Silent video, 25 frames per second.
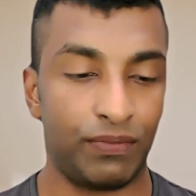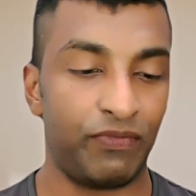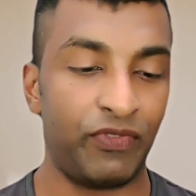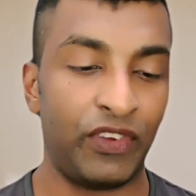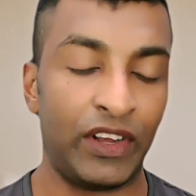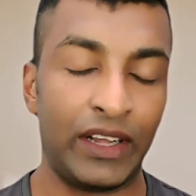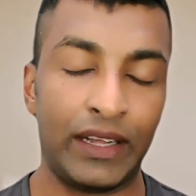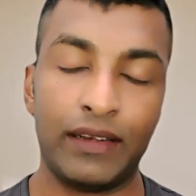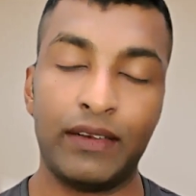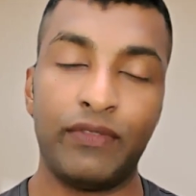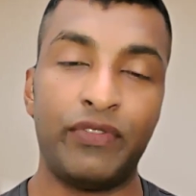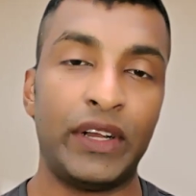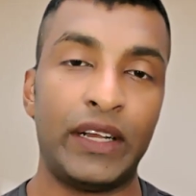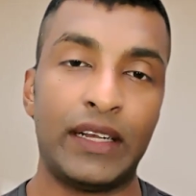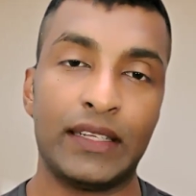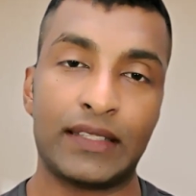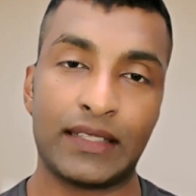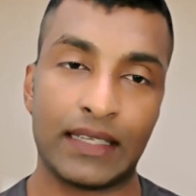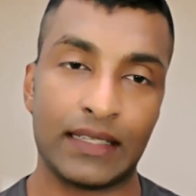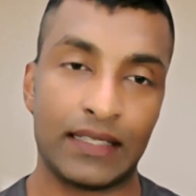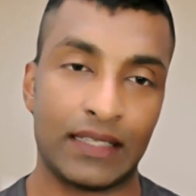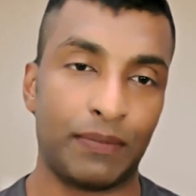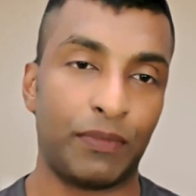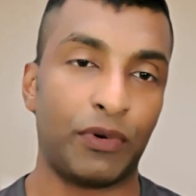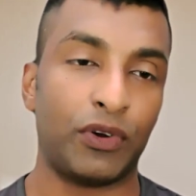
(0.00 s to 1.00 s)
we
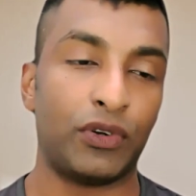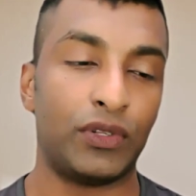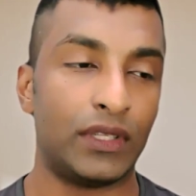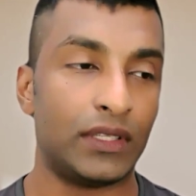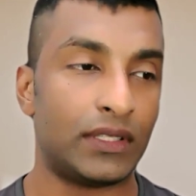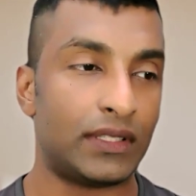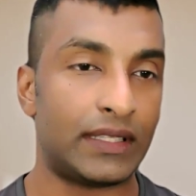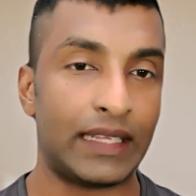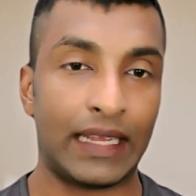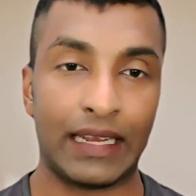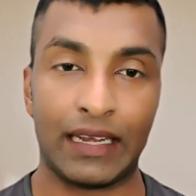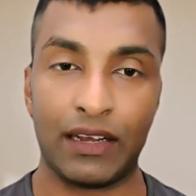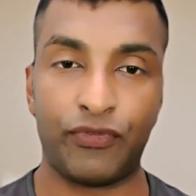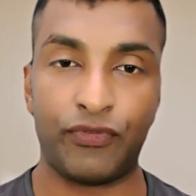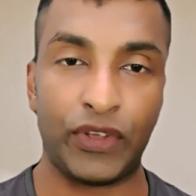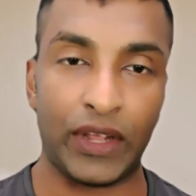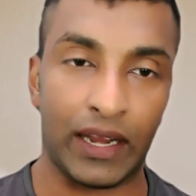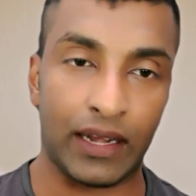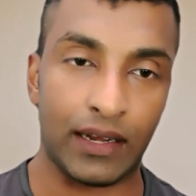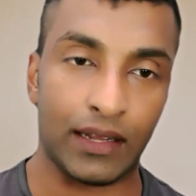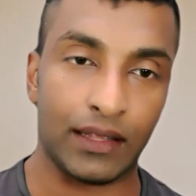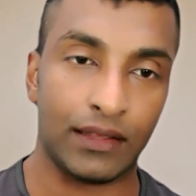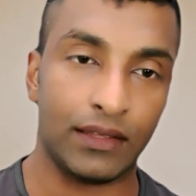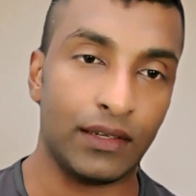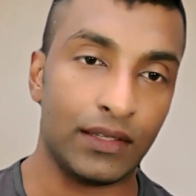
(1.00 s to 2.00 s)
discussed about the
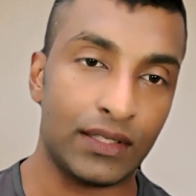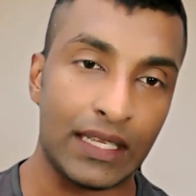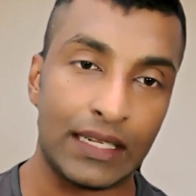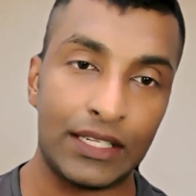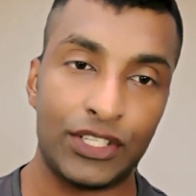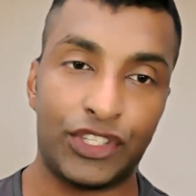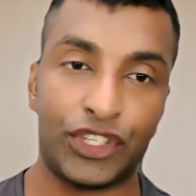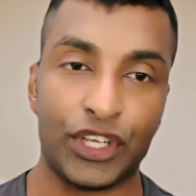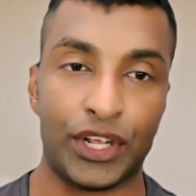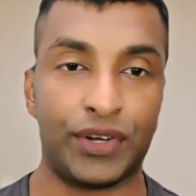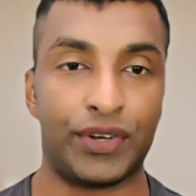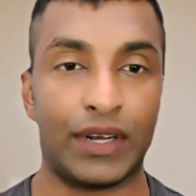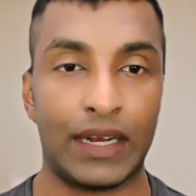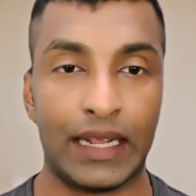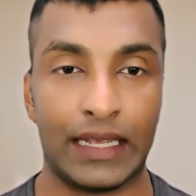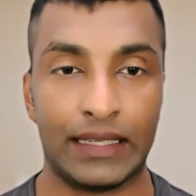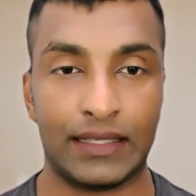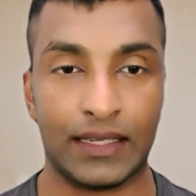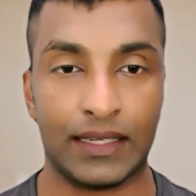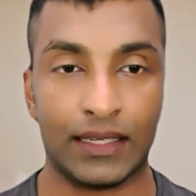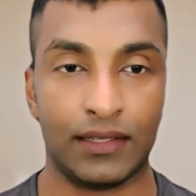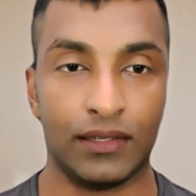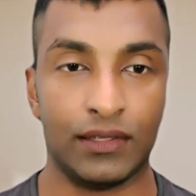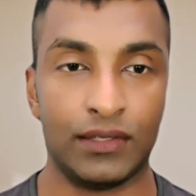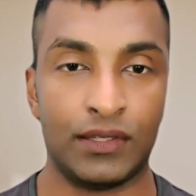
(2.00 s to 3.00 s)
significant others and
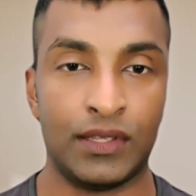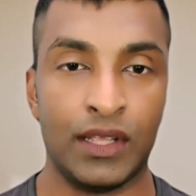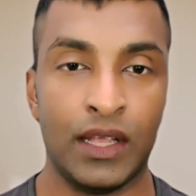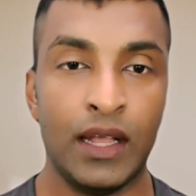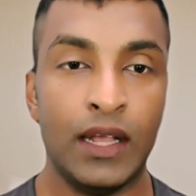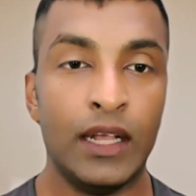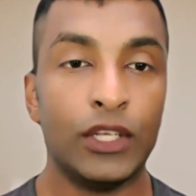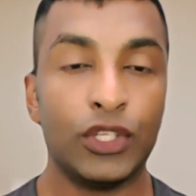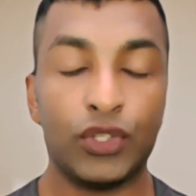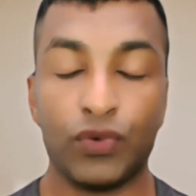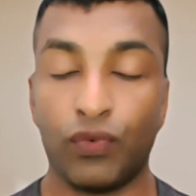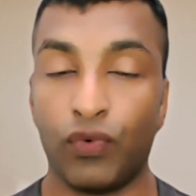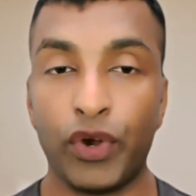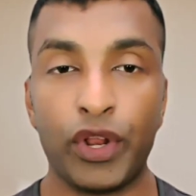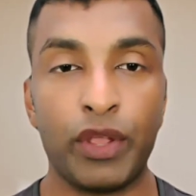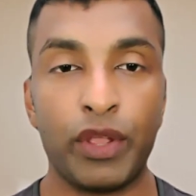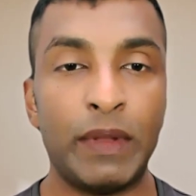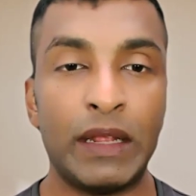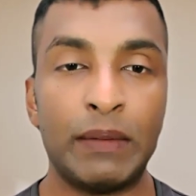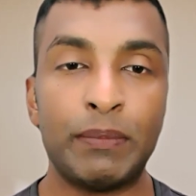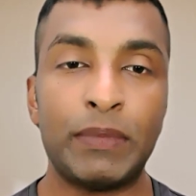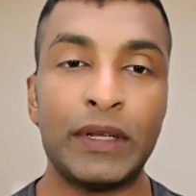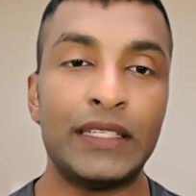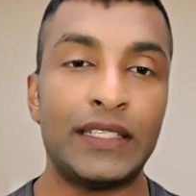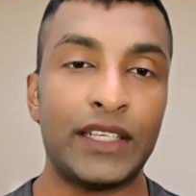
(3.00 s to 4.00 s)
generalized others. So what do you
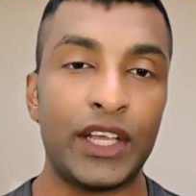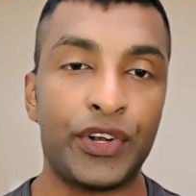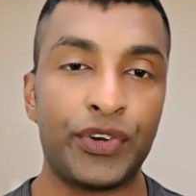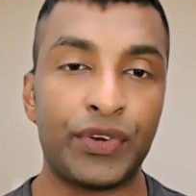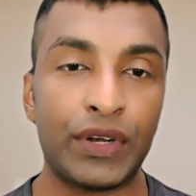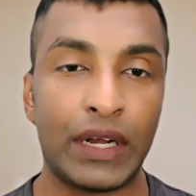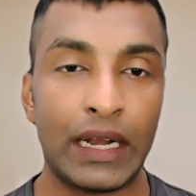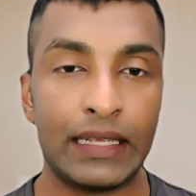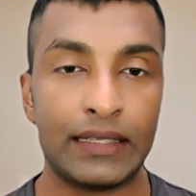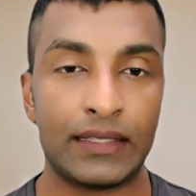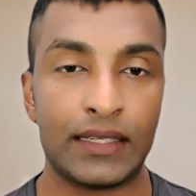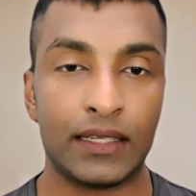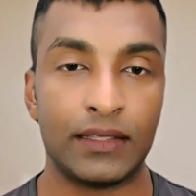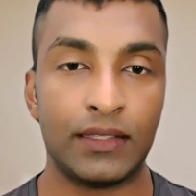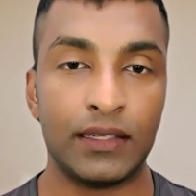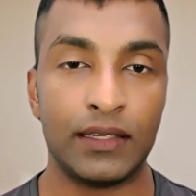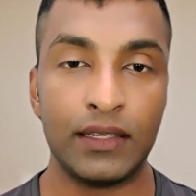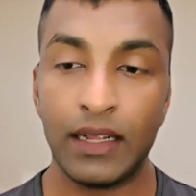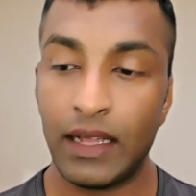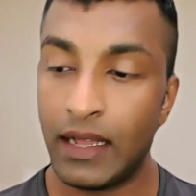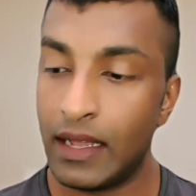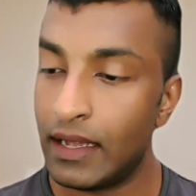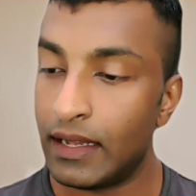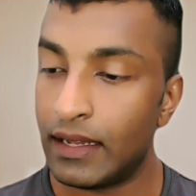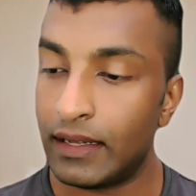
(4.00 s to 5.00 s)
mean by generalized
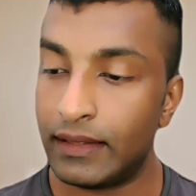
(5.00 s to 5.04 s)
other?